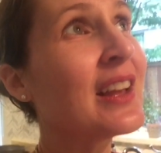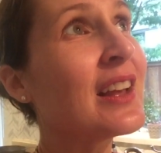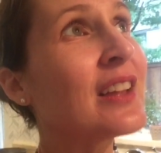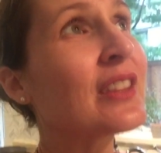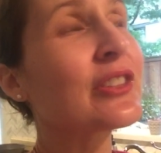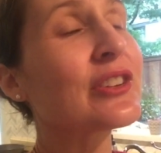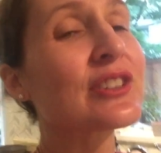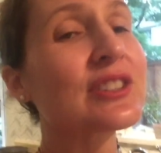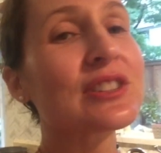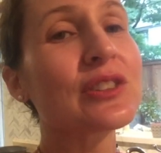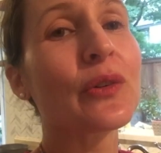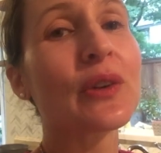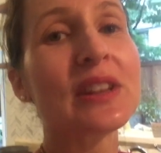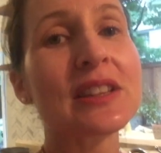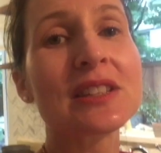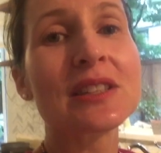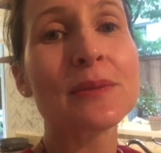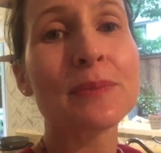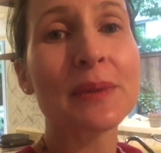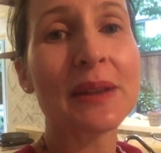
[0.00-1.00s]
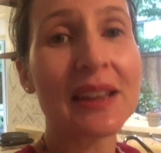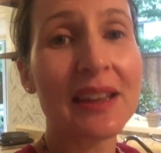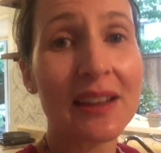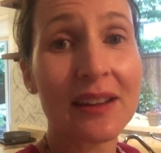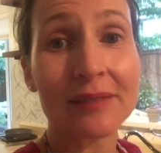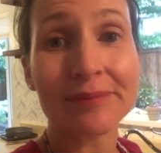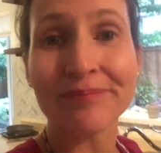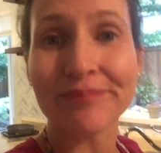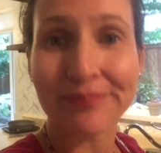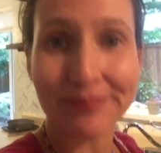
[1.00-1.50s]
There's going to
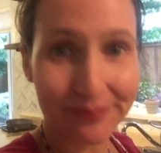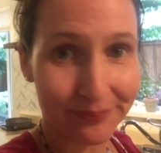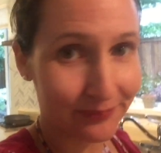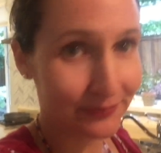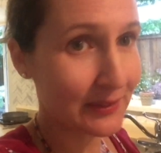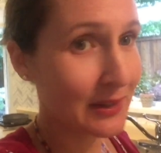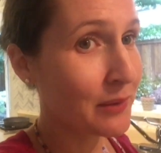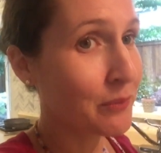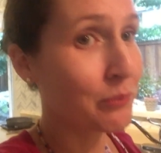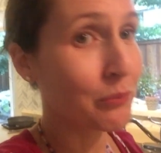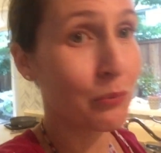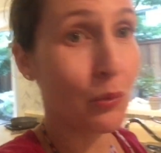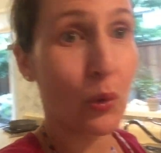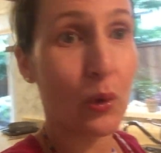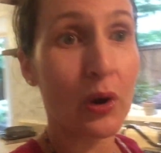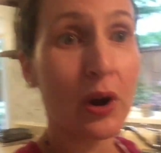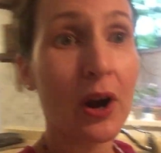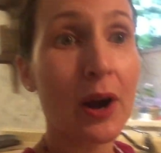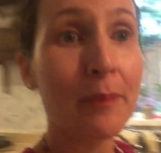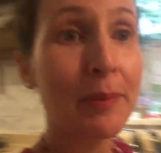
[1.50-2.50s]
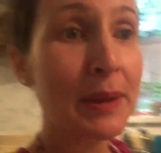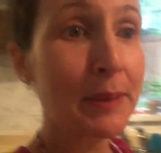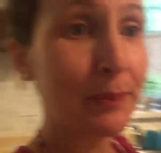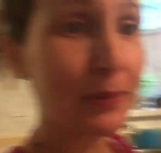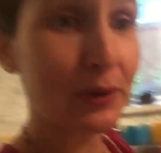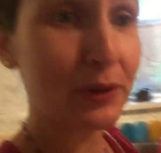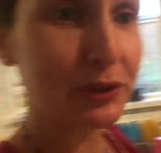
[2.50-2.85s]
be more people